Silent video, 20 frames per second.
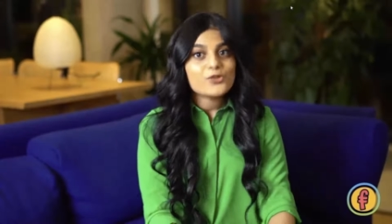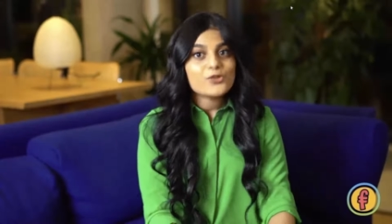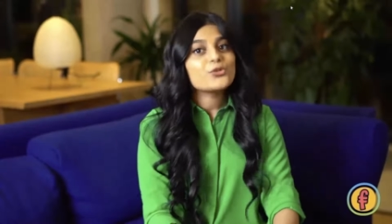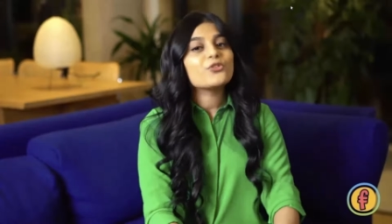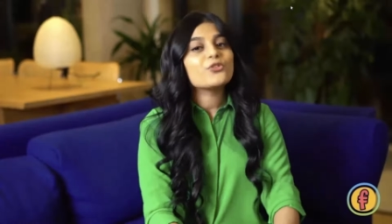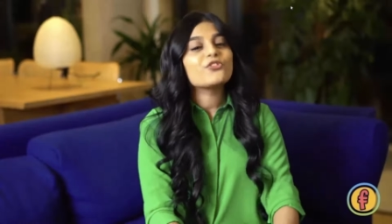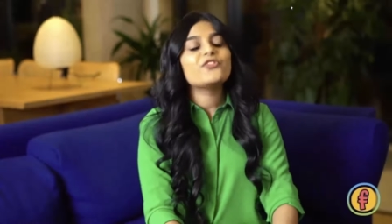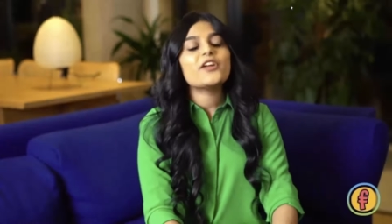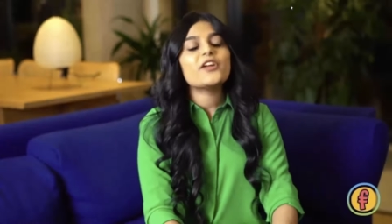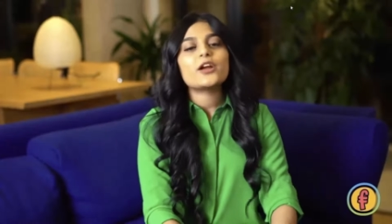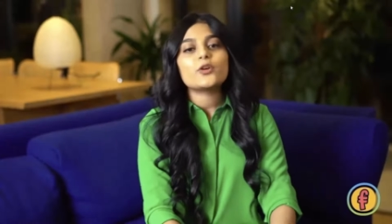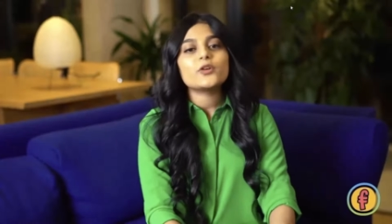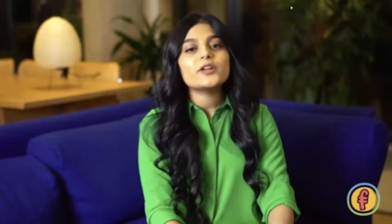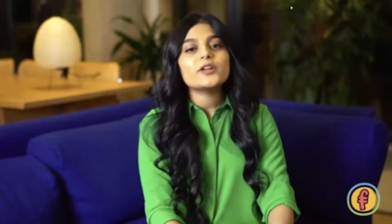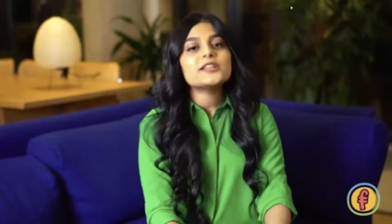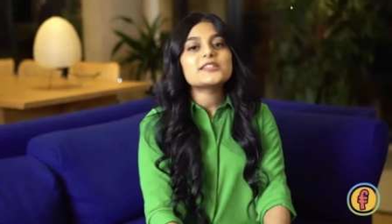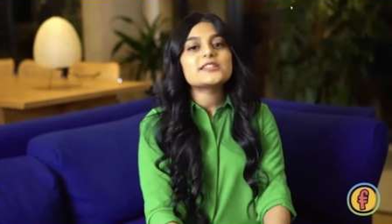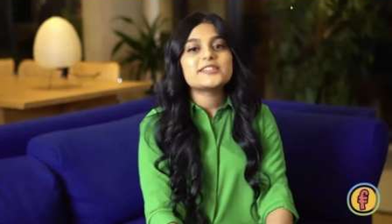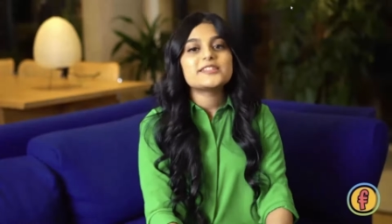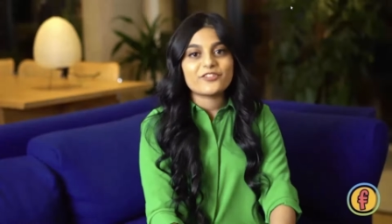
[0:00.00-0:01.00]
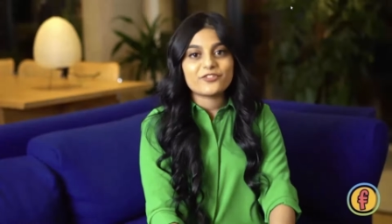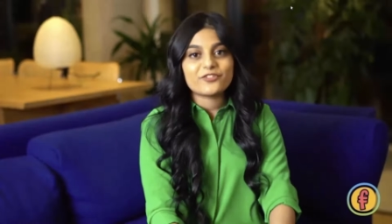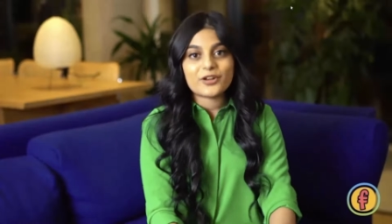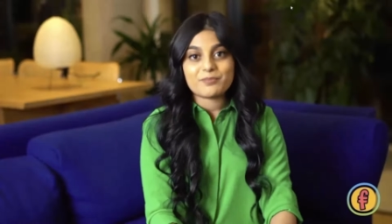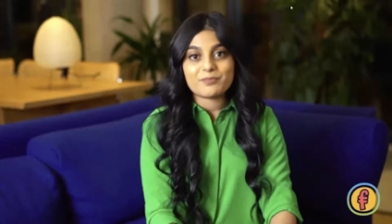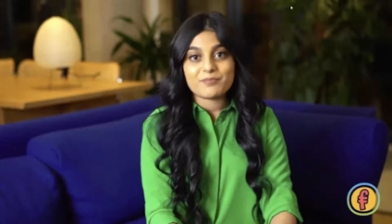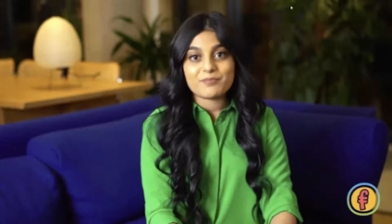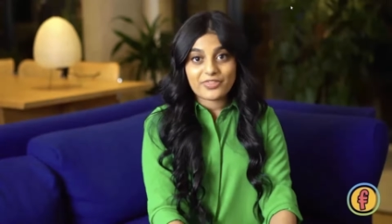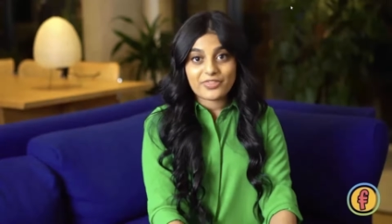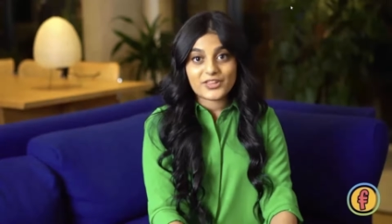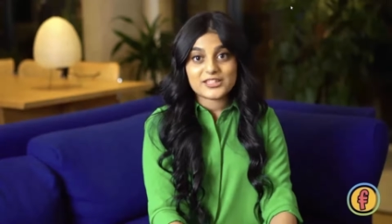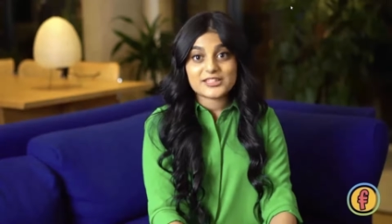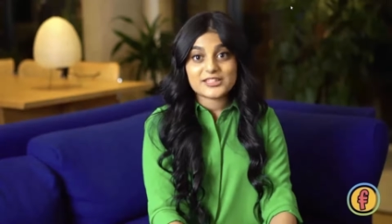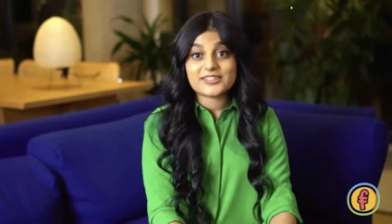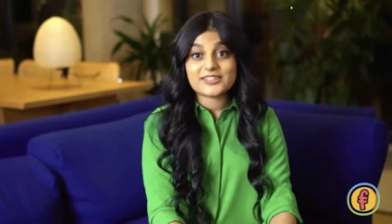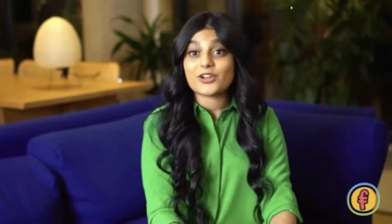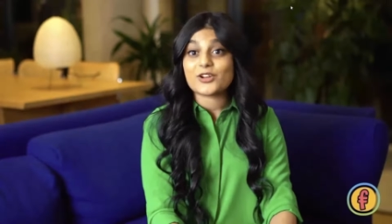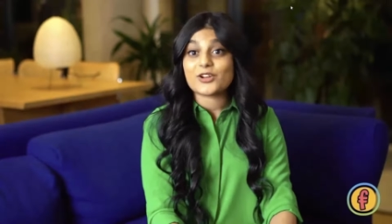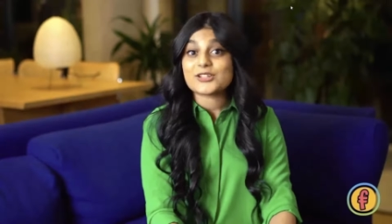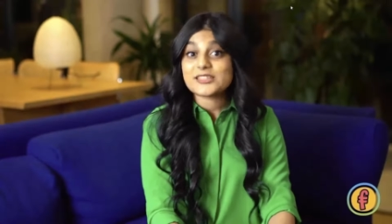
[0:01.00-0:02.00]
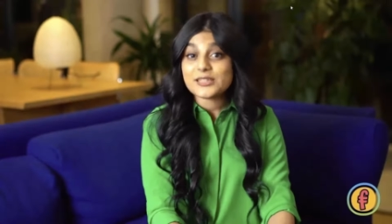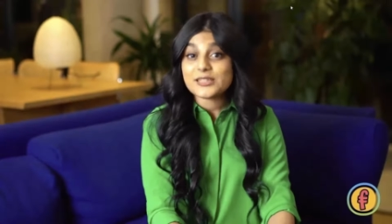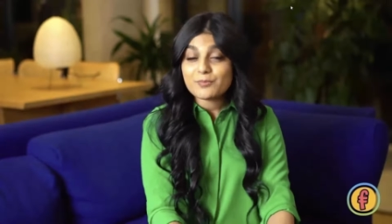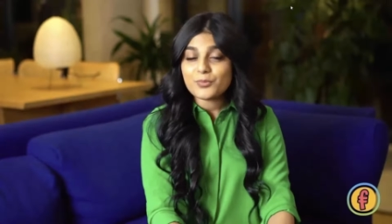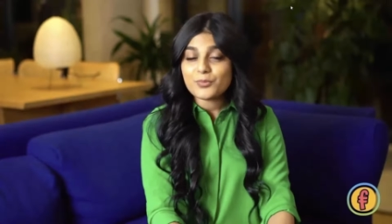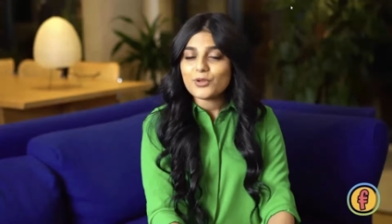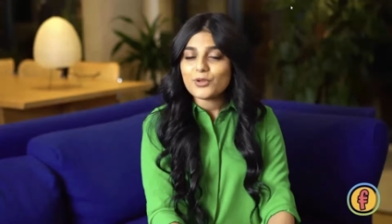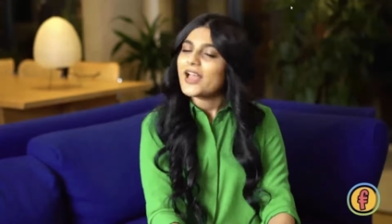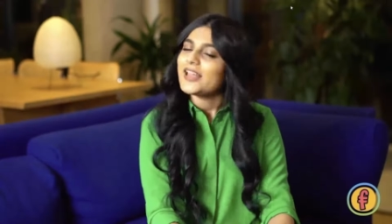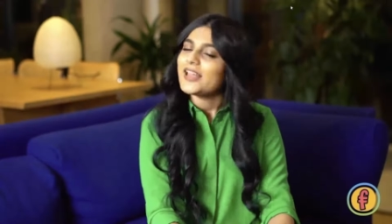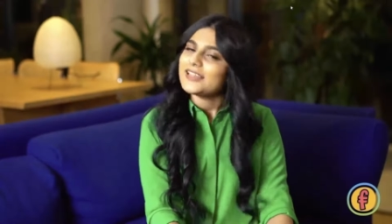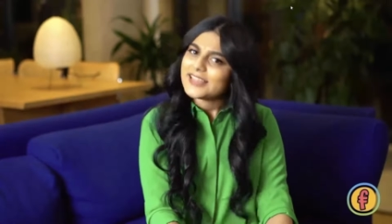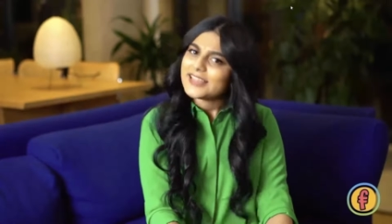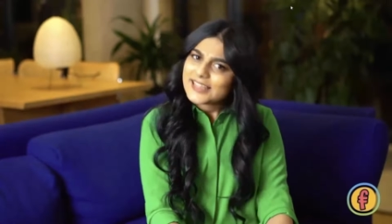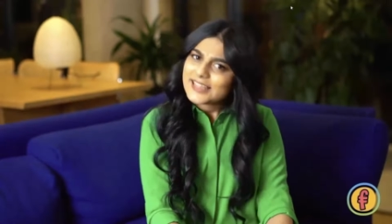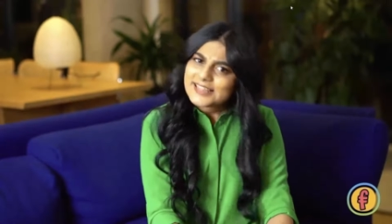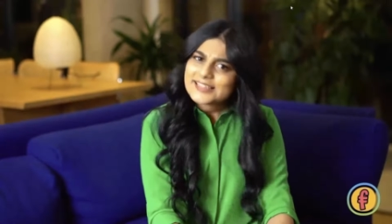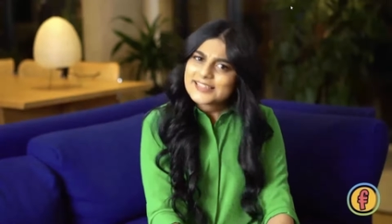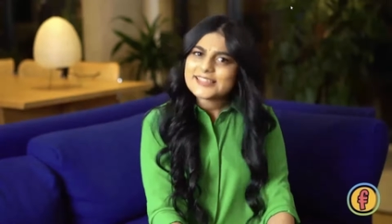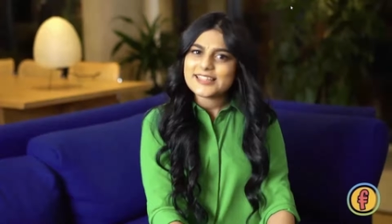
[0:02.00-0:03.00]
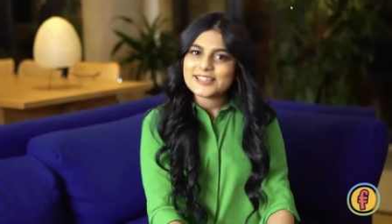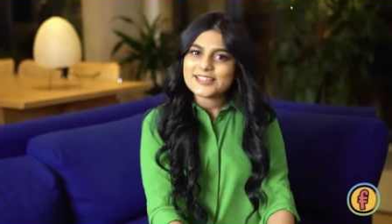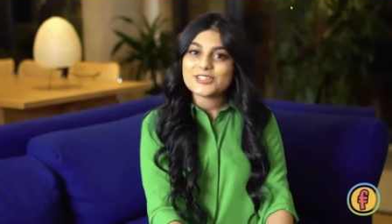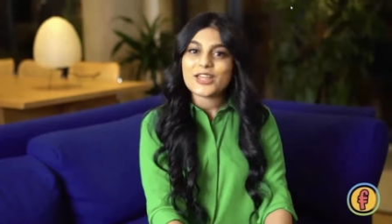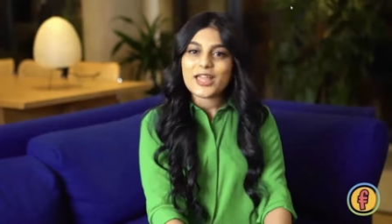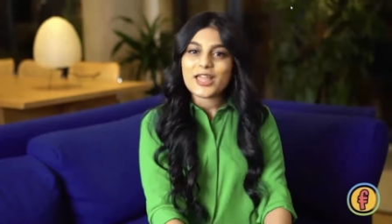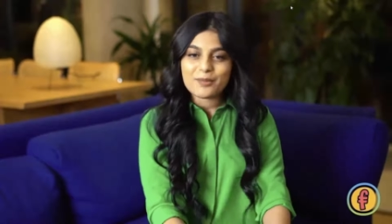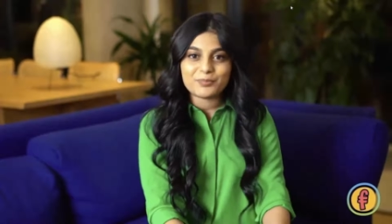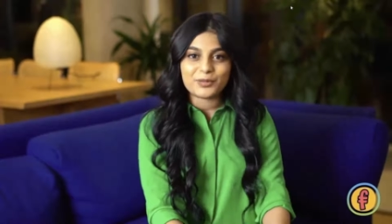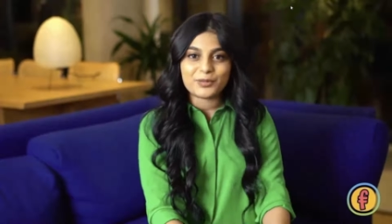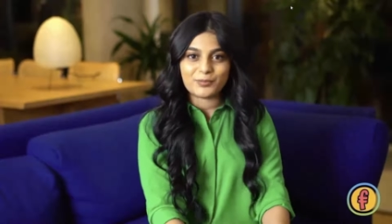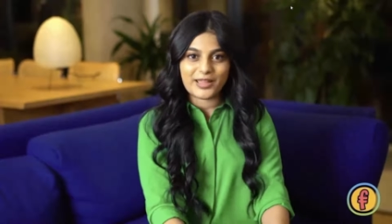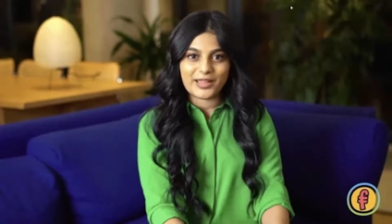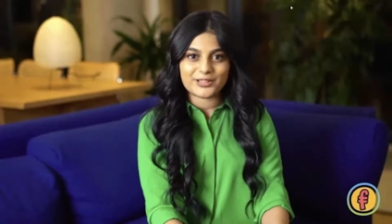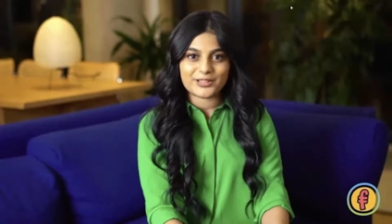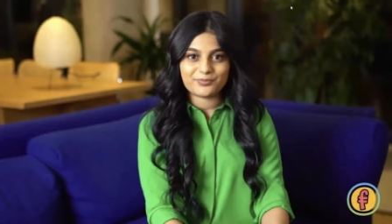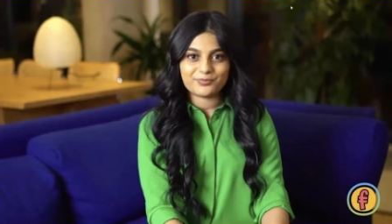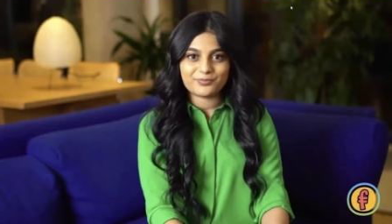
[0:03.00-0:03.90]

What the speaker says: through various different methods that are simple and easy to implement.